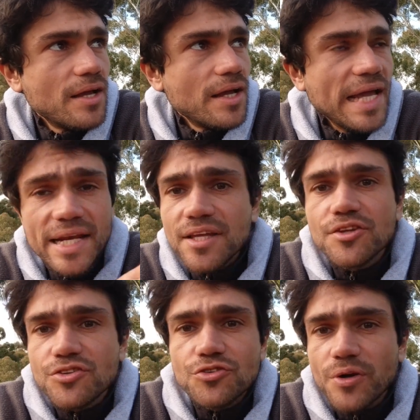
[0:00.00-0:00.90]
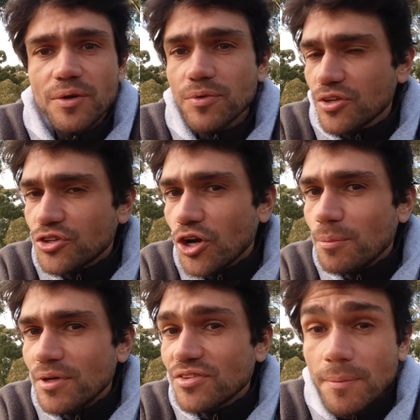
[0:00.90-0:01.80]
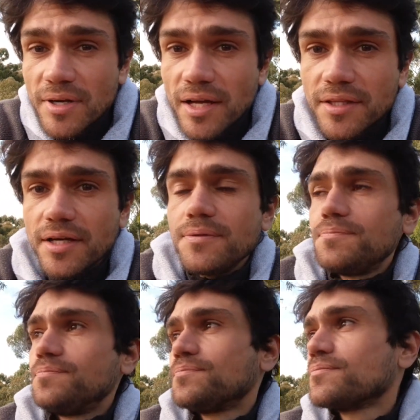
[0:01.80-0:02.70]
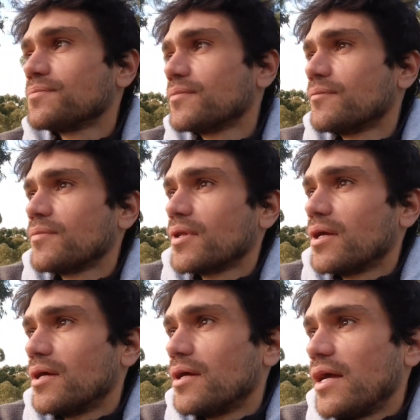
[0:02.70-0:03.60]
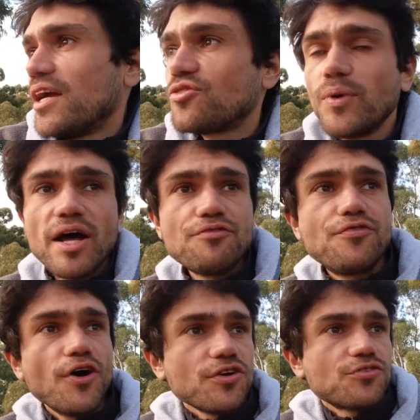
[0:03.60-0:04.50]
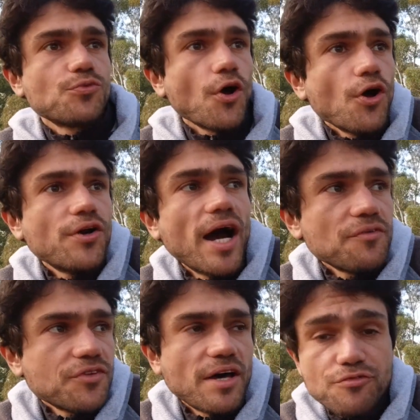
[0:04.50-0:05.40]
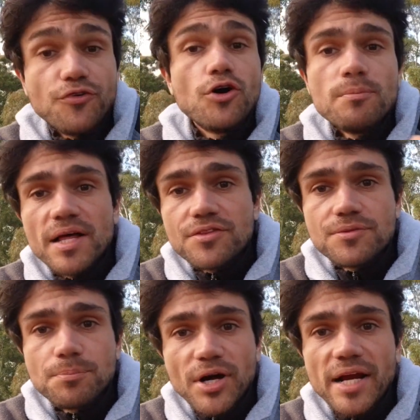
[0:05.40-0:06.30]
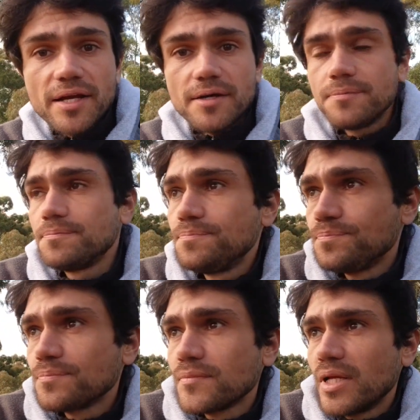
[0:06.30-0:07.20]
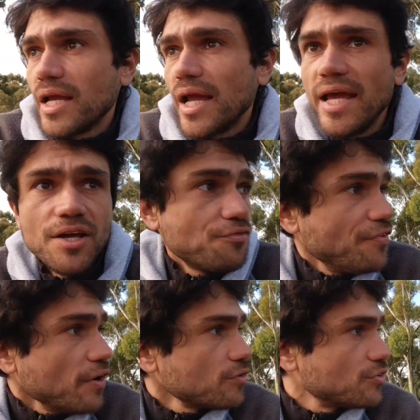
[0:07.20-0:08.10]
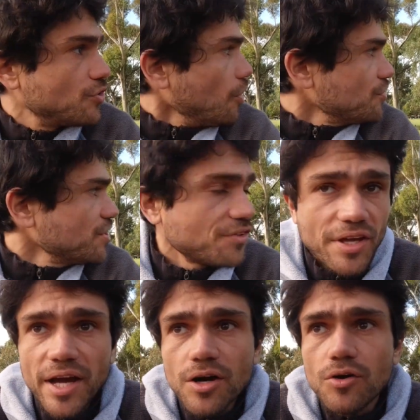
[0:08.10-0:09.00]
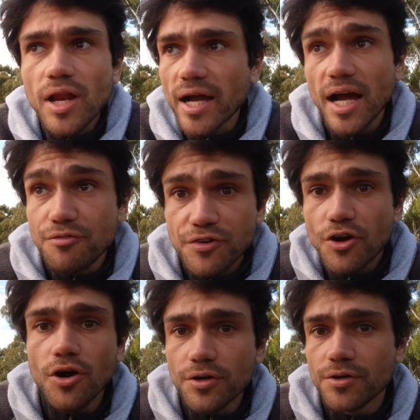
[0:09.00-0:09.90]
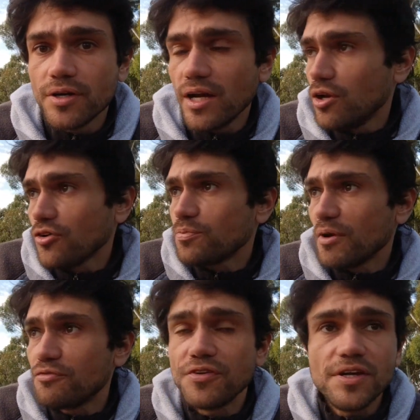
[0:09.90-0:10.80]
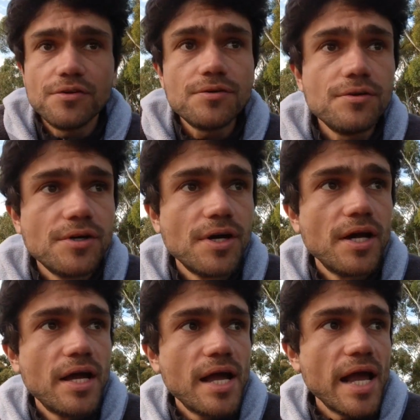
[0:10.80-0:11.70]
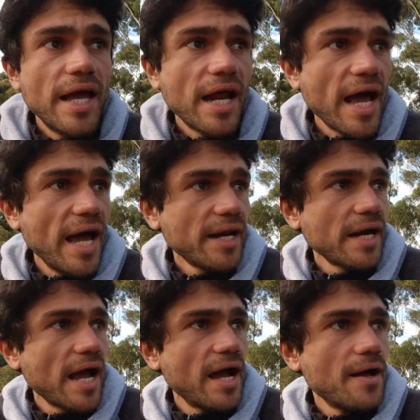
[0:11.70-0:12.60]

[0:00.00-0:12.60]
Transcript: Hitting the Street with a Sherman, something like that. It's when I first rode after that 4-month break, and it felt dodgy as hell, like I'd forgotten, I lost my feel, and I hadn't.